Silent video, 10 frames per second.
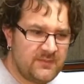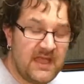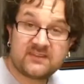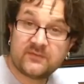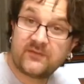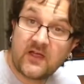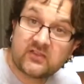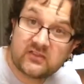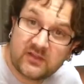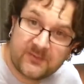has a
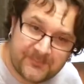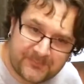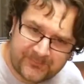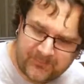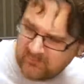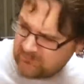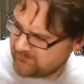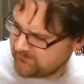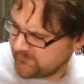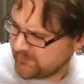function,
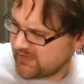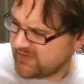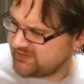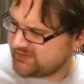and